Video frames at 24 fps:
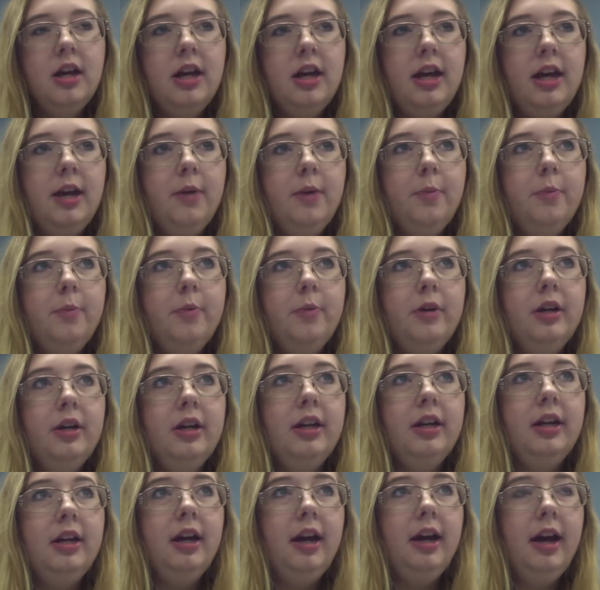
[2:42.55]
it
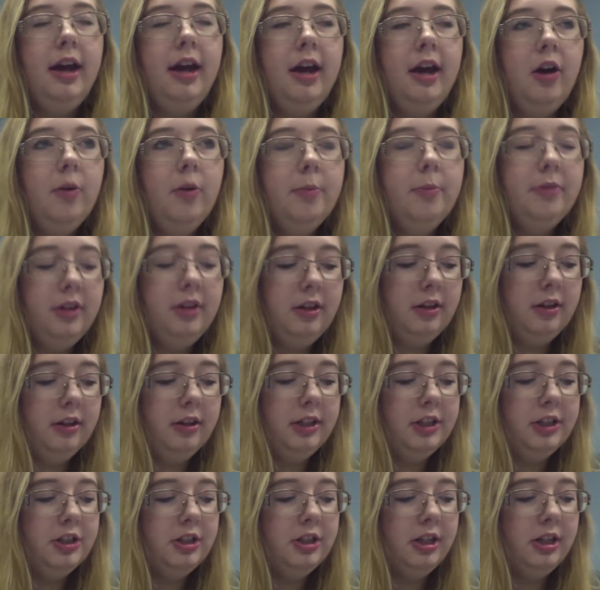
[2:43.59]
would help the
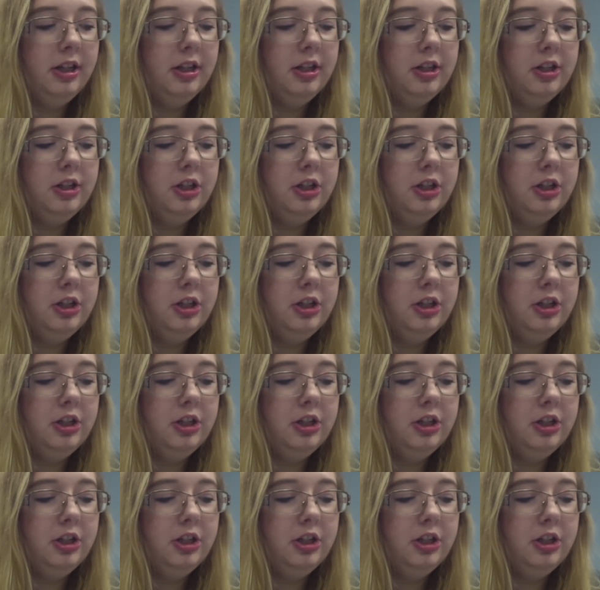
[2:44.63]
clinician